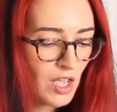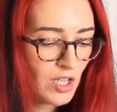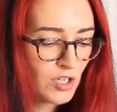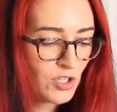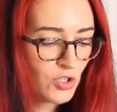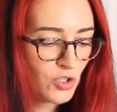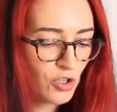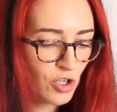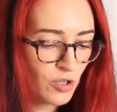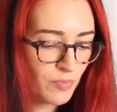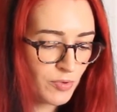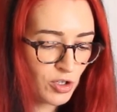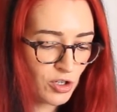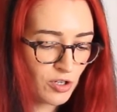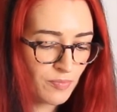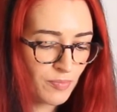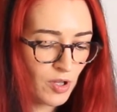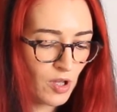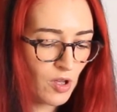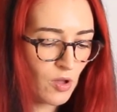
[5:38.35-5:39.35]
Super
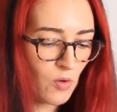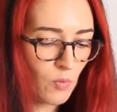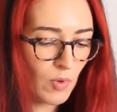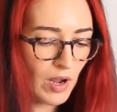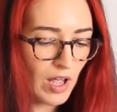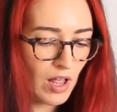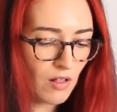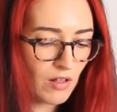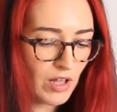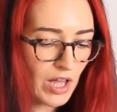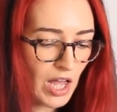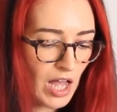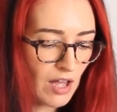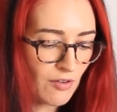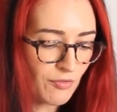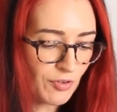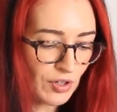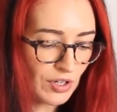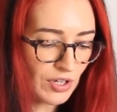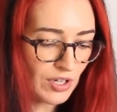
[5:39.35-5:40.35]
duper well
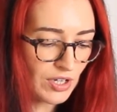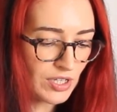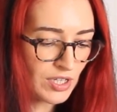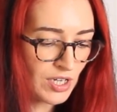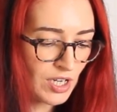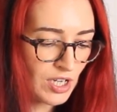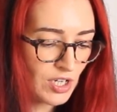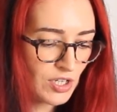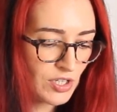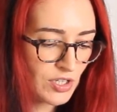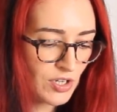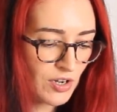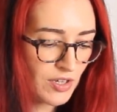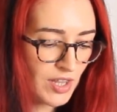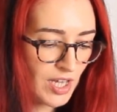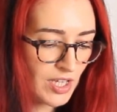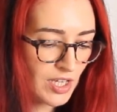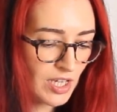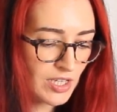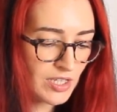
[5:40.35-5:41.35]
covered so
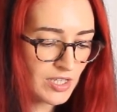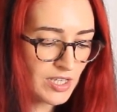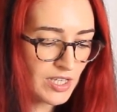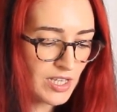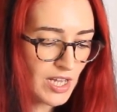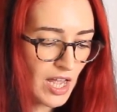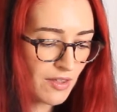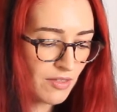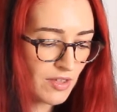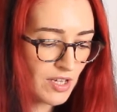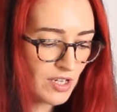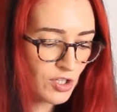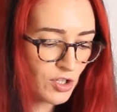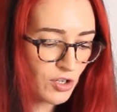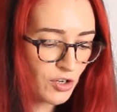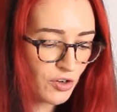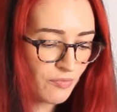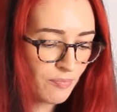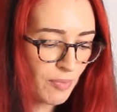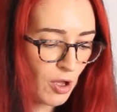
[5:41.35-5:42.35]
that there's nothing
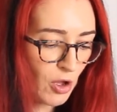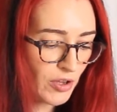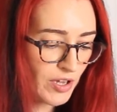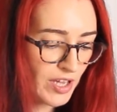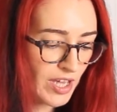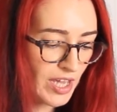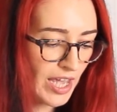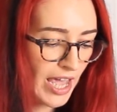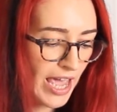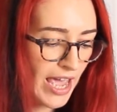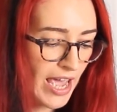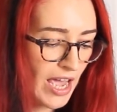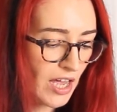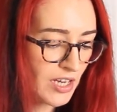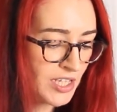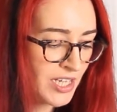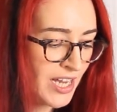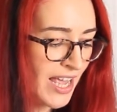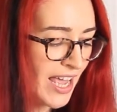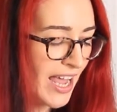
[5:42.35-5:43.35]
sort of poking
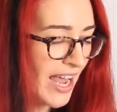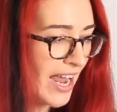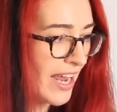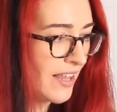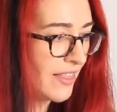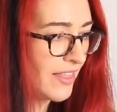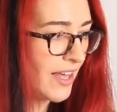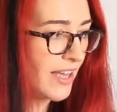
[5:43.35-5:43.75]
out, and